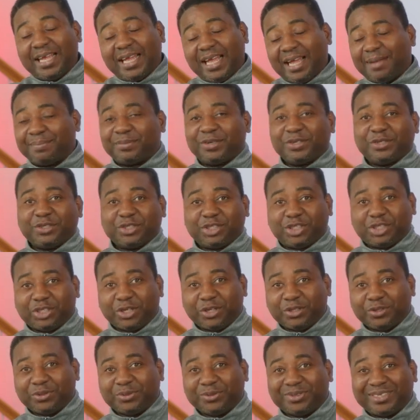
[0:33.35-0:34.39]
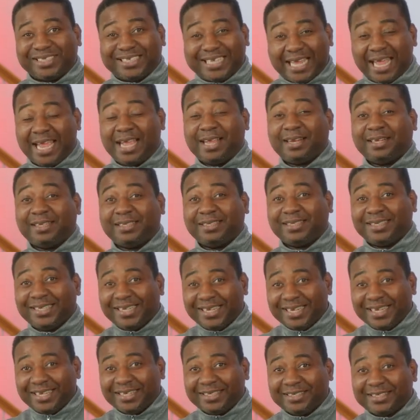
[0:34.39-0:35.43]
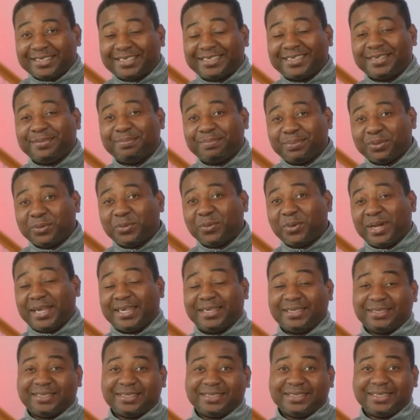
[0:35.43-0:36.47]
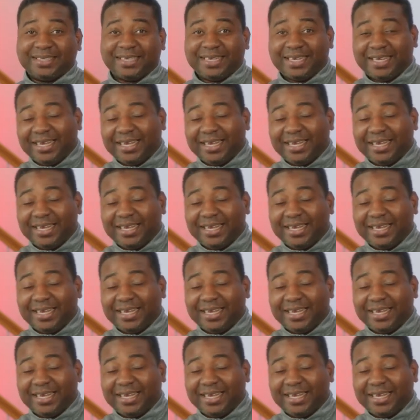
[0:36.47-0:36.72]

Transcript: I'm going to show you 10 simple ways